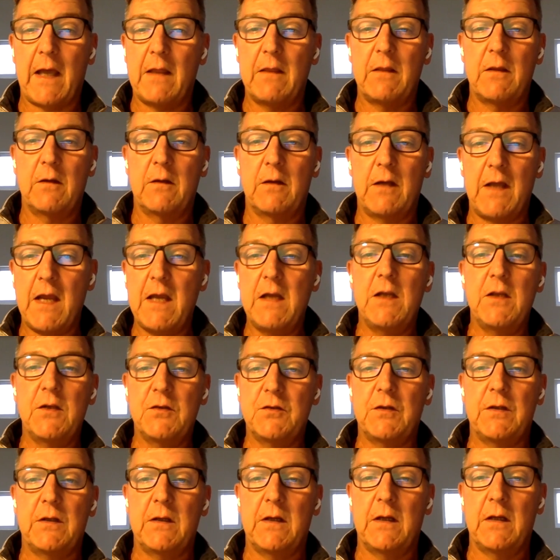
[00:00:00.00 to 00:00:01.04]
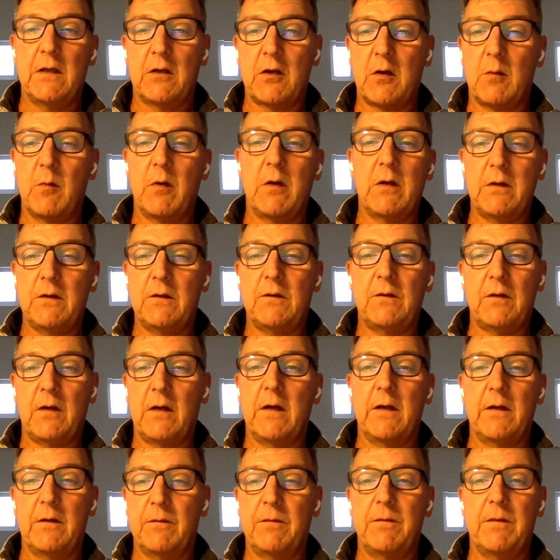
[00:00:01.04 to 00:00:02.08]
And the energy and commodity
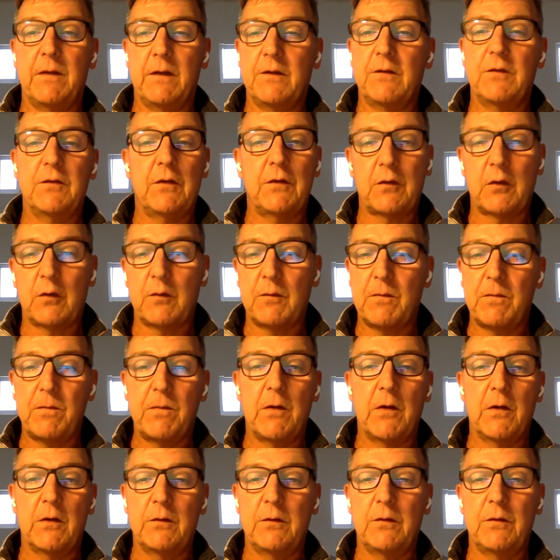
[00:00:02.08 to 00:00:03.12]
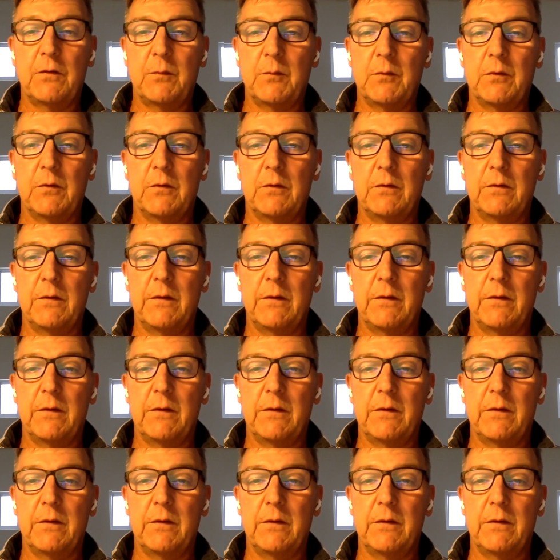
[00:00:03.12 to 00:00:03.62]
side of things has just gotten far too small,